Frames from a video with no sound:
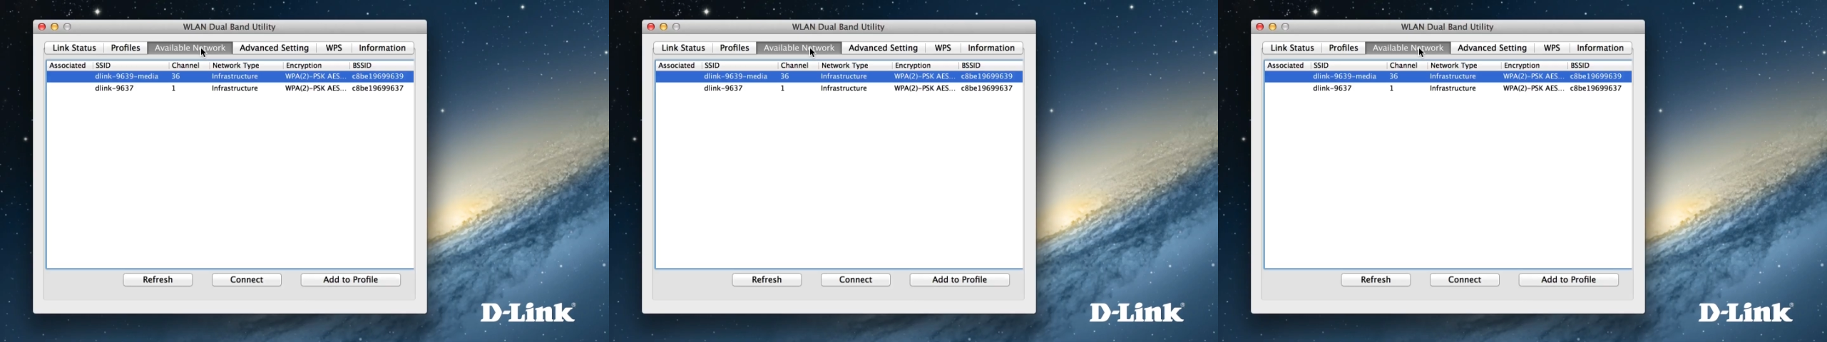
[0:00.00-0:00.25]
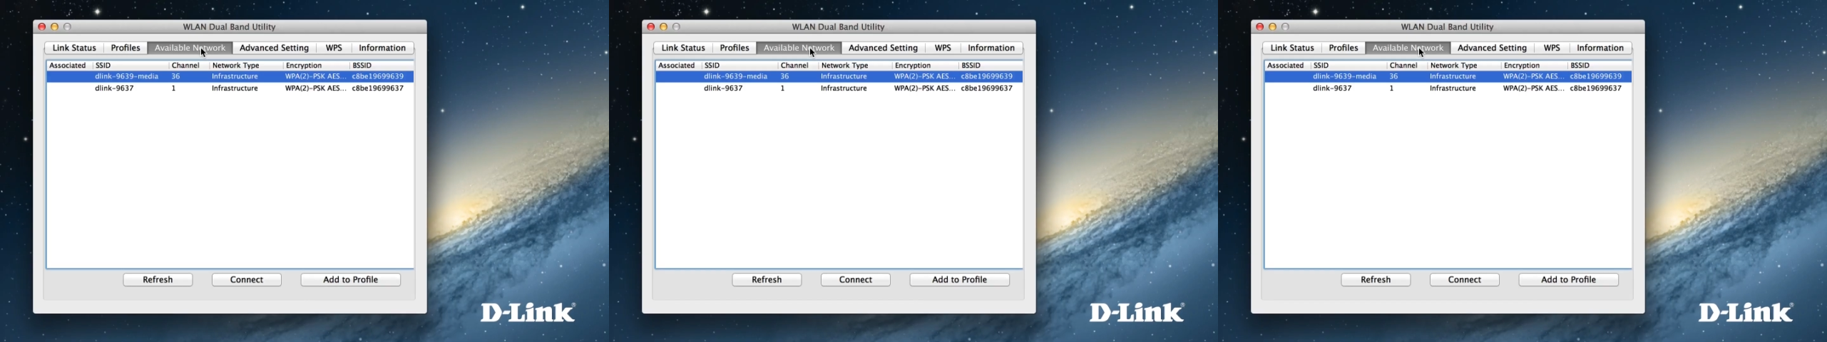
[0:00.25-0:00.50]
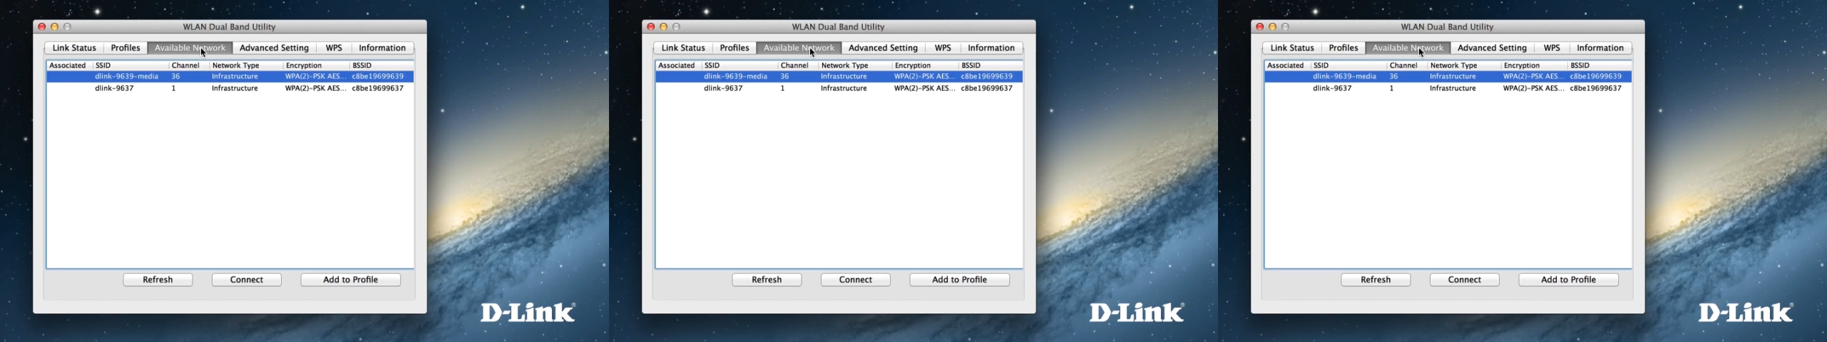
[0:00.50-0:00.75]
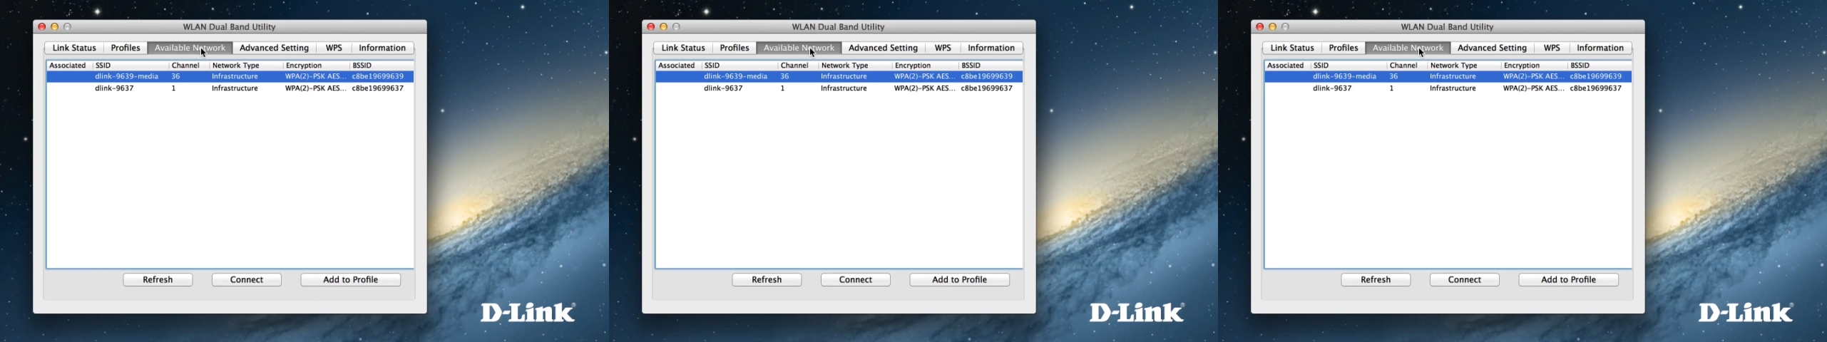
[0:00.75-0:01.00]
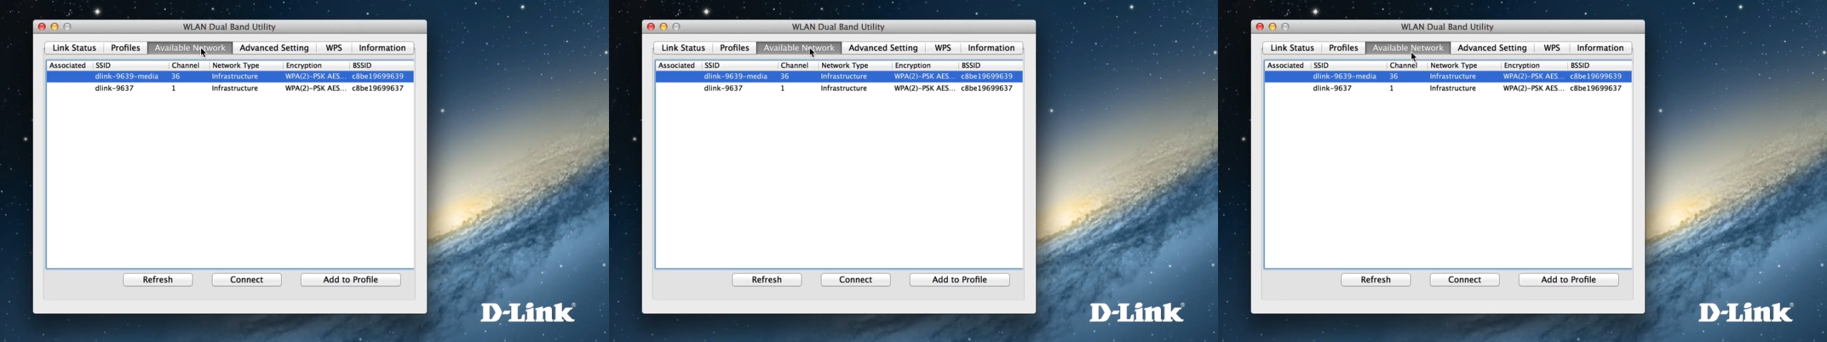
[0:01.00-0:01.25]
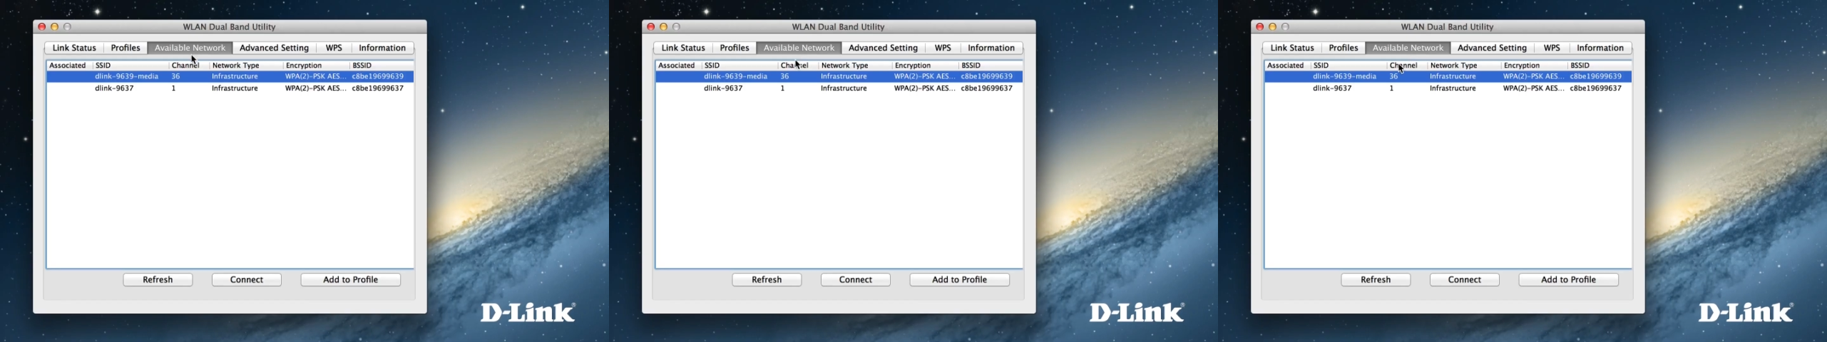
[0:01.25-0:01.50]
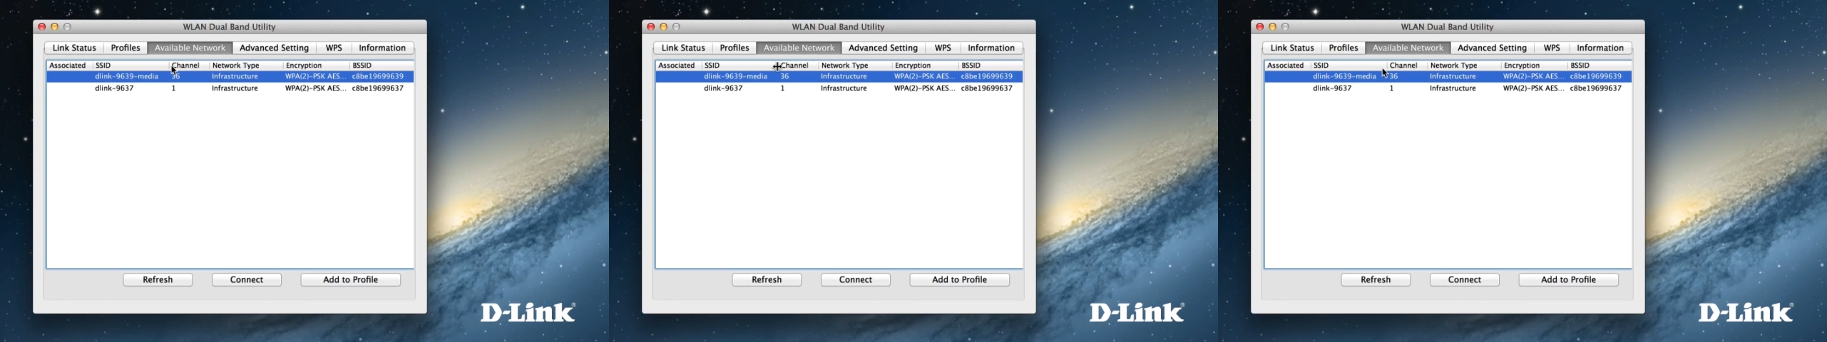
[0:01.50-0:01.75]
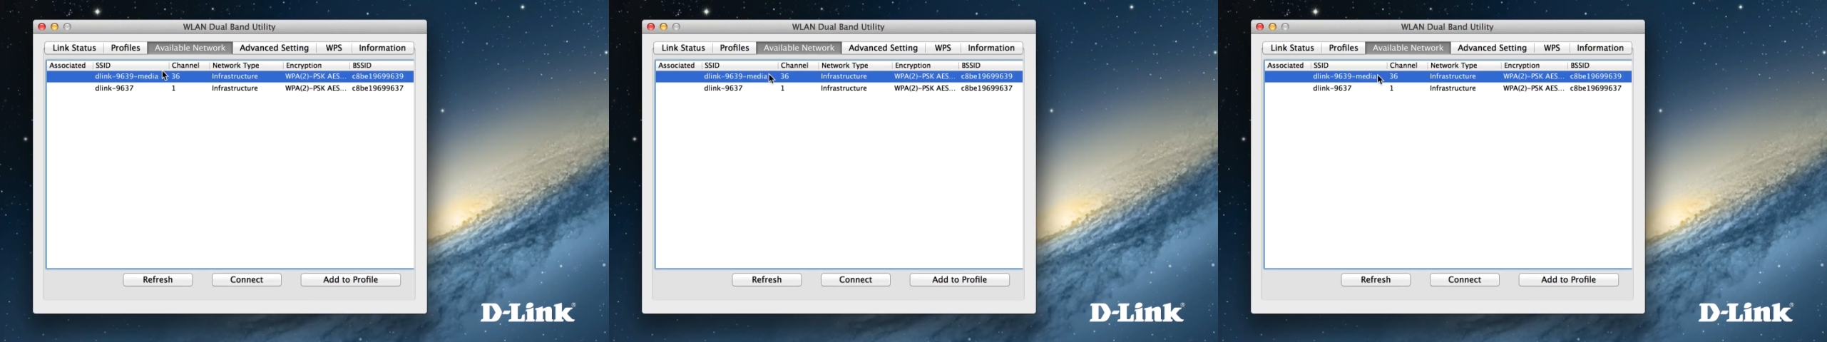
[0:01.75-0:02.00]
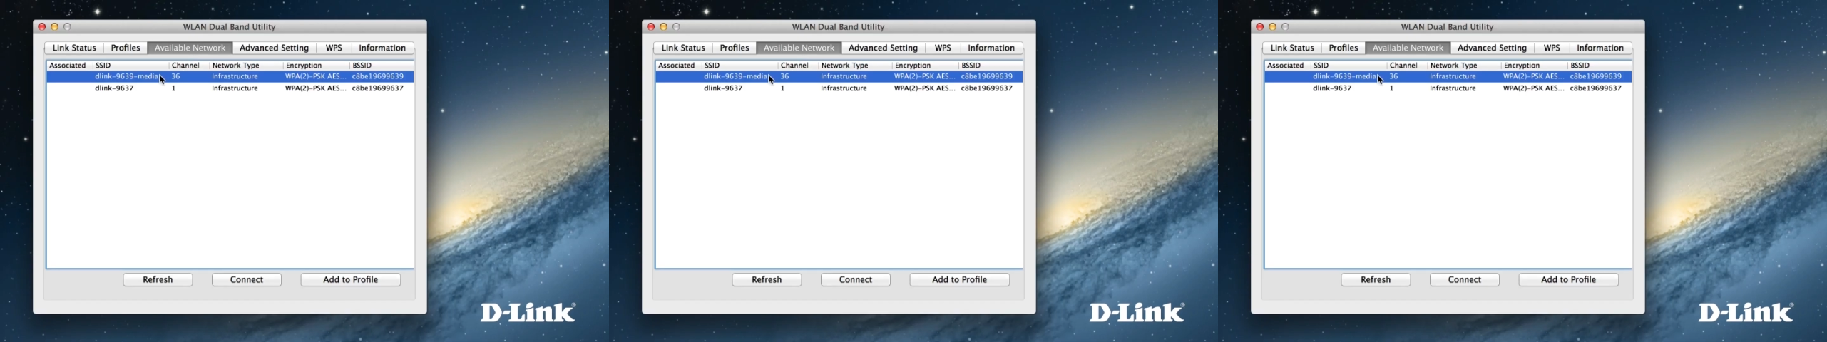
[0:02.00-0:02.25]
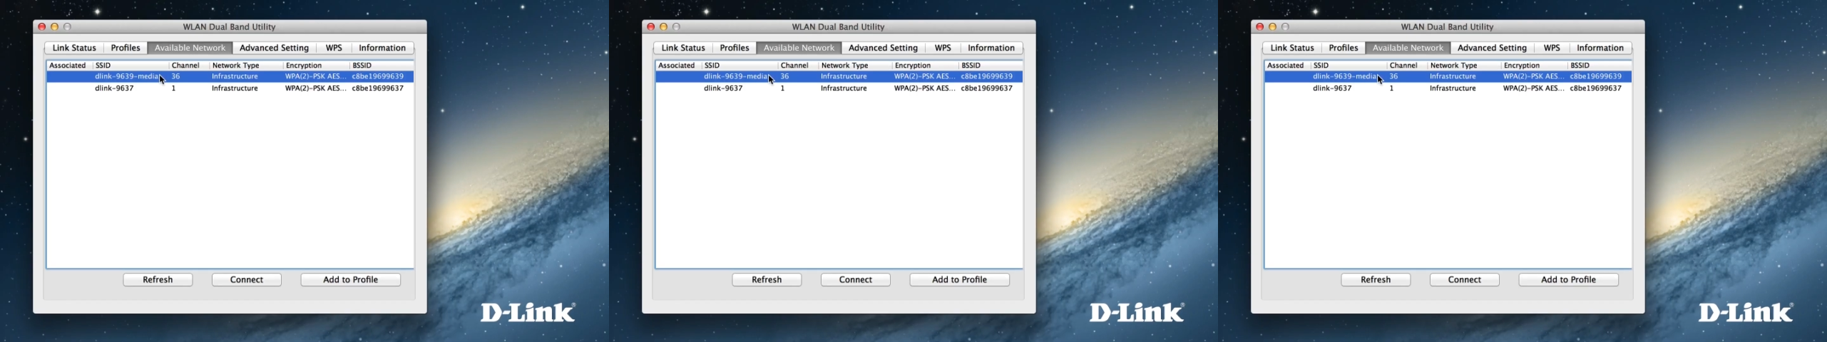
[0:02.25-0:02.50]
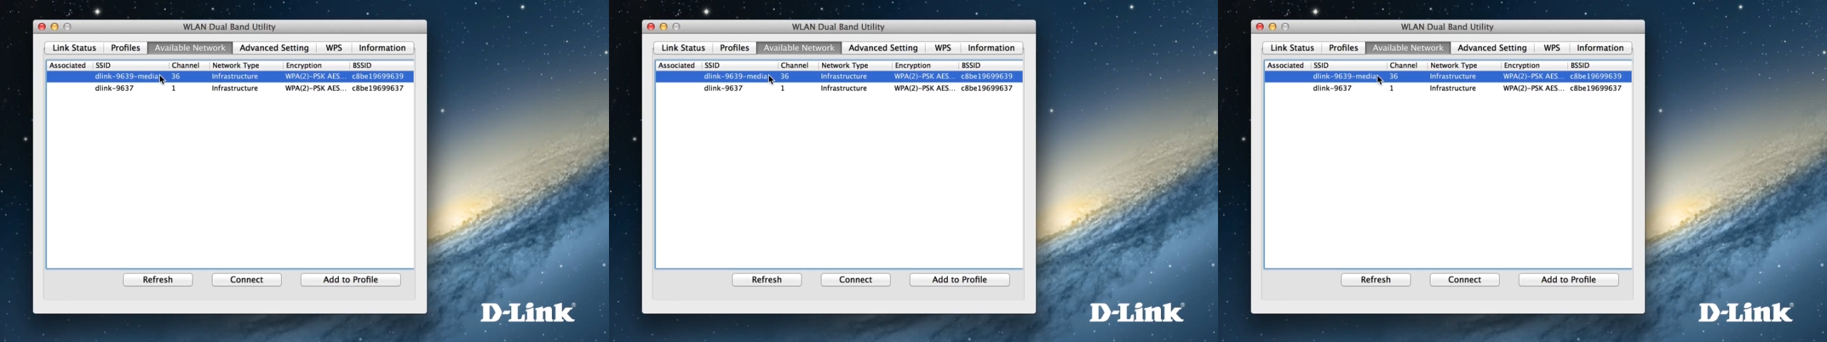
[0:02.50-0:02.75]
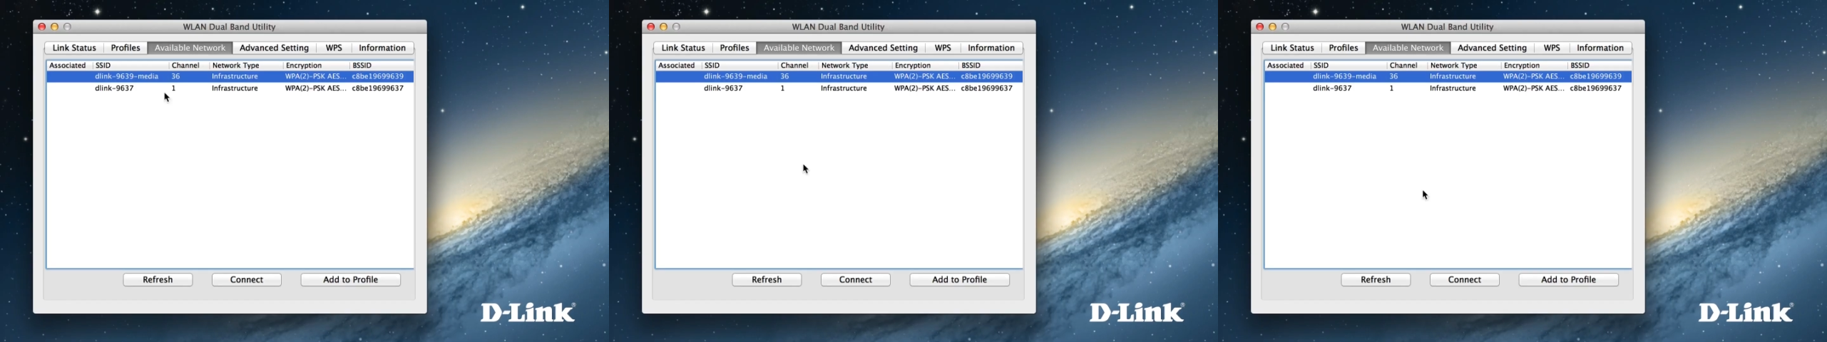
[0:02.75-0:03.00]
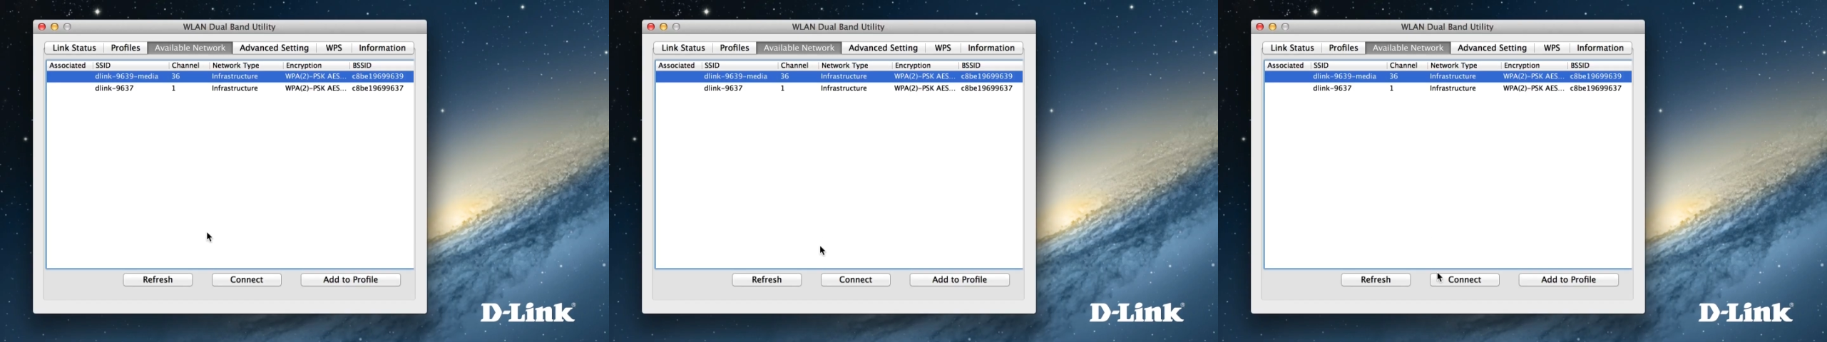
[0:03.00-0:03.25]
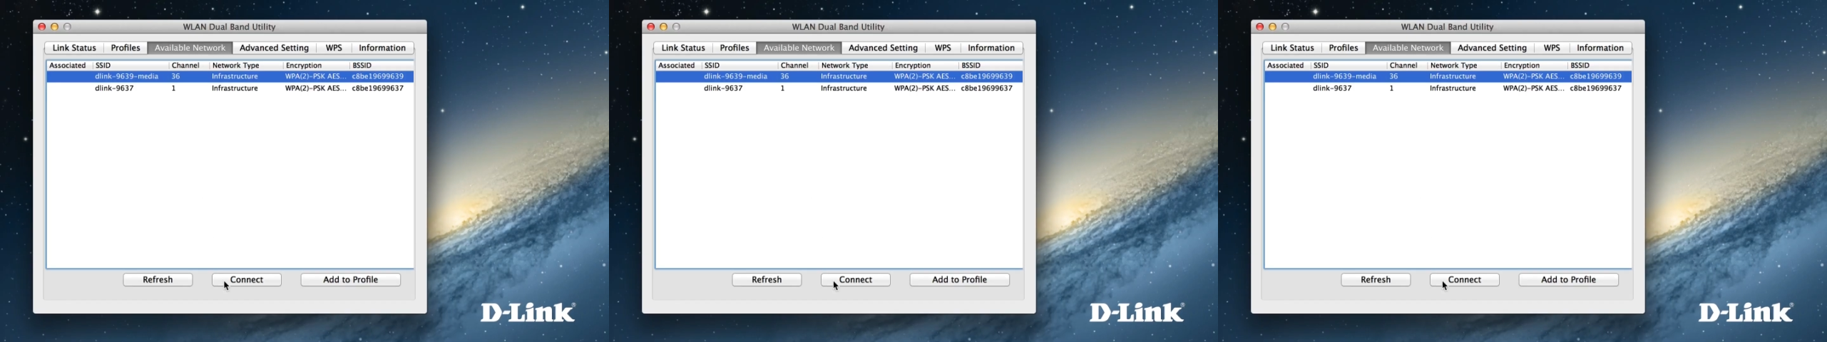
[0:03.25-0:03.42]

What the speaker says: (no speaker visible)